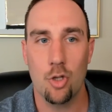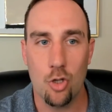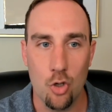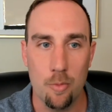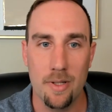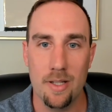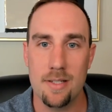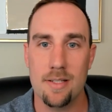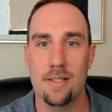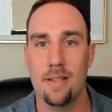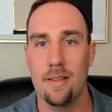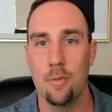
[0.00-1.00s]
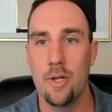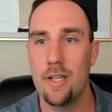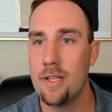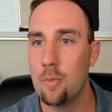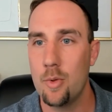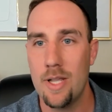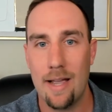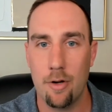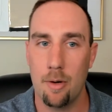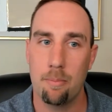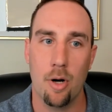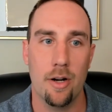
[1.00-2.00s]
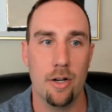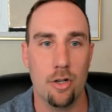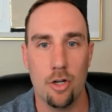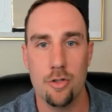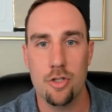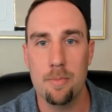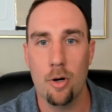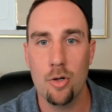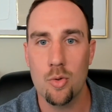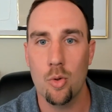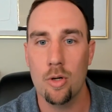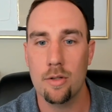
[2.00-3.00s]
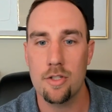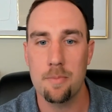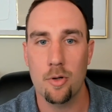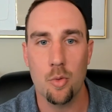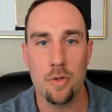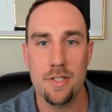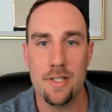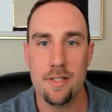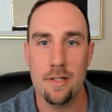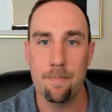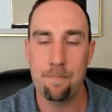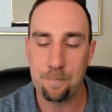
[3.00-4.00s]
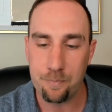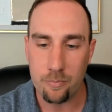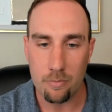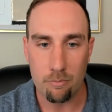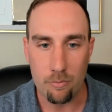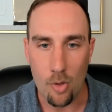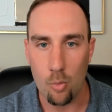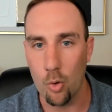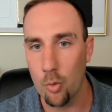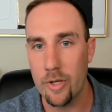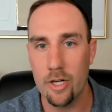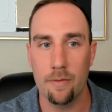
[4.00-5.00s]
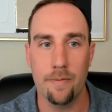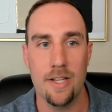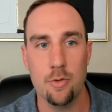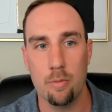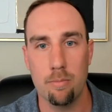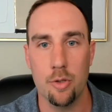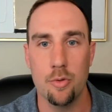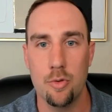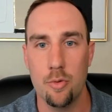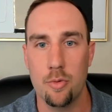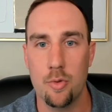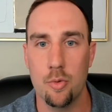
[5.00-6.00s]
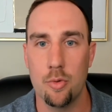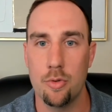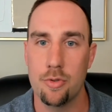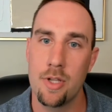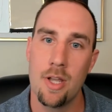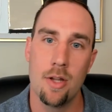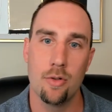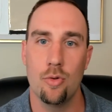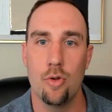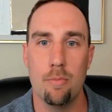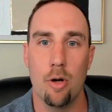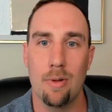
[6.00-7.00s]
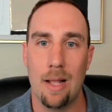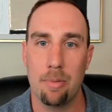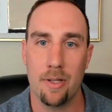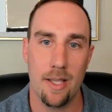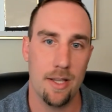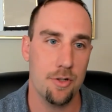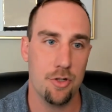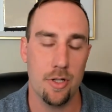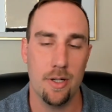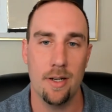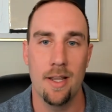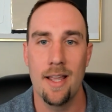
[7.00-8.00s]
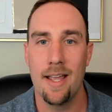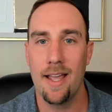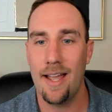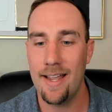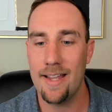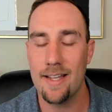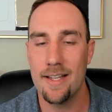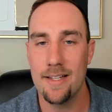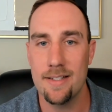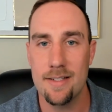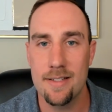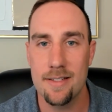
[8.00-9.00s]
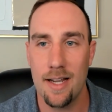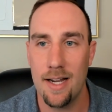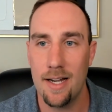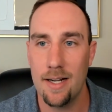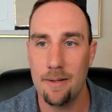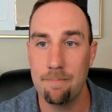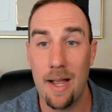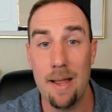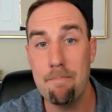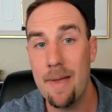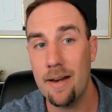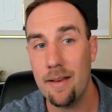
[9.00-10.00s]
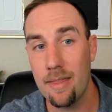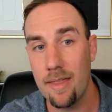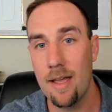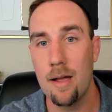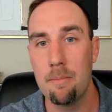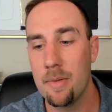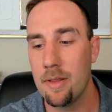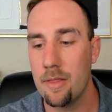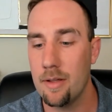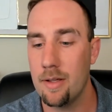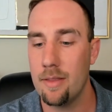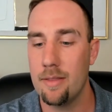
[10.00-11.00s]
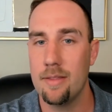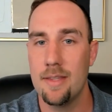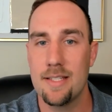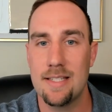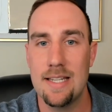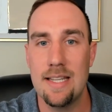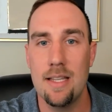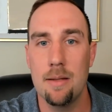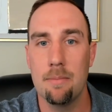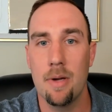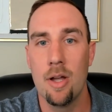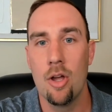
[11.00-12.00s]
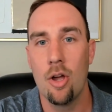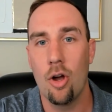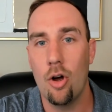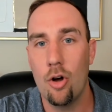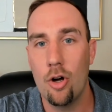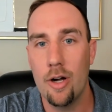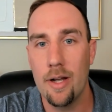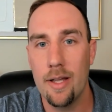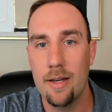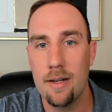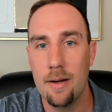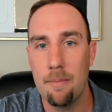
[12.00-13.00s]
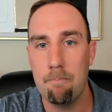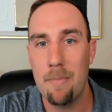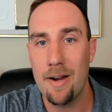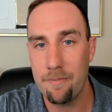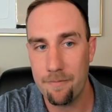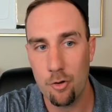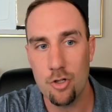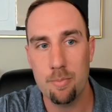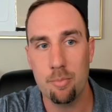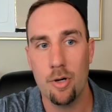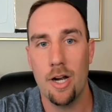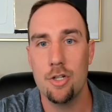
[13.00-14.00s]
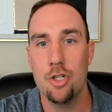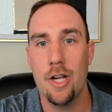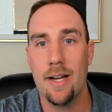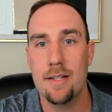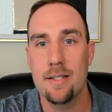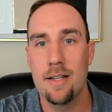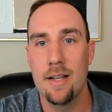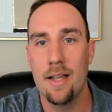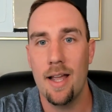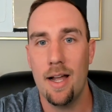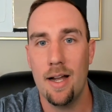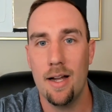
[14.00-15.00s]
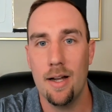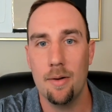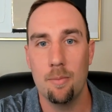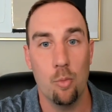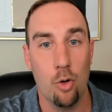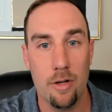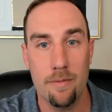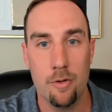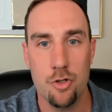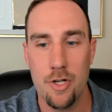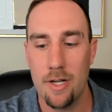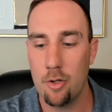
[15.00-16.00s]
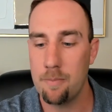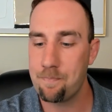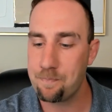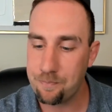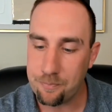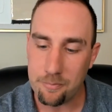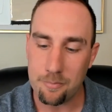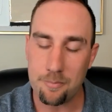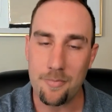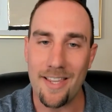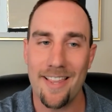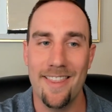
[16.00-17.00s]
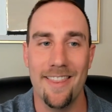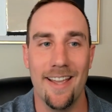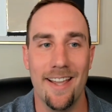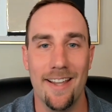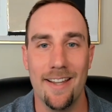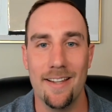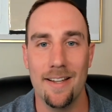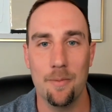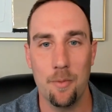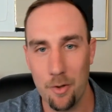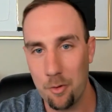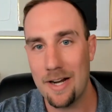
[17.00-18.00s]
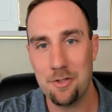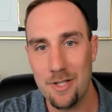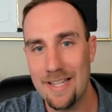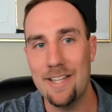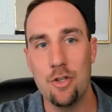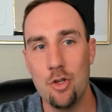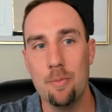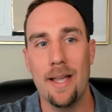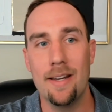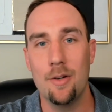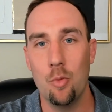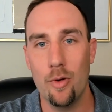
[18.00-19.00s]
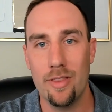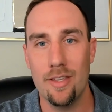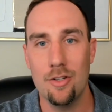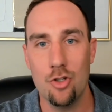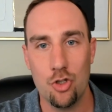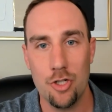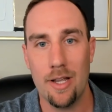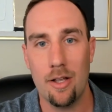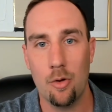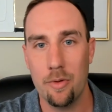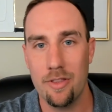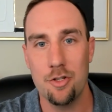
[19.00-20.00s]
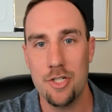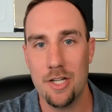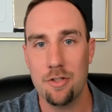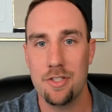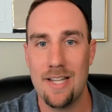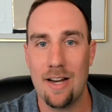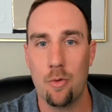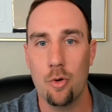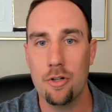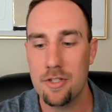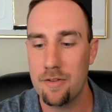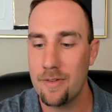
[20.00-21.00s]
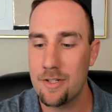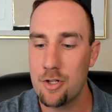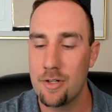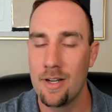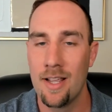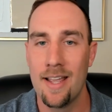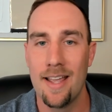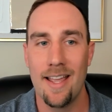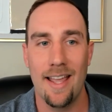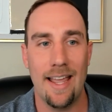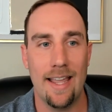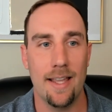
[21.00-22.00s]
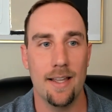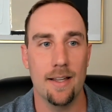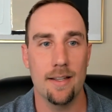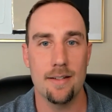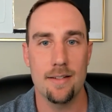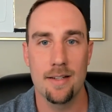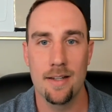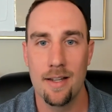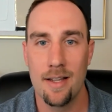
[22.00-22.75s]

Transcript: Cumulus, we, we have a product called Smart Torque, the Smart Torque system, where we interface with Bluetooth tools to the mobile application. And uh, I met them, the, this team, on my first project uh, working for Shell. They they were actually incubated within Shell, within Shell's TechWorks division, and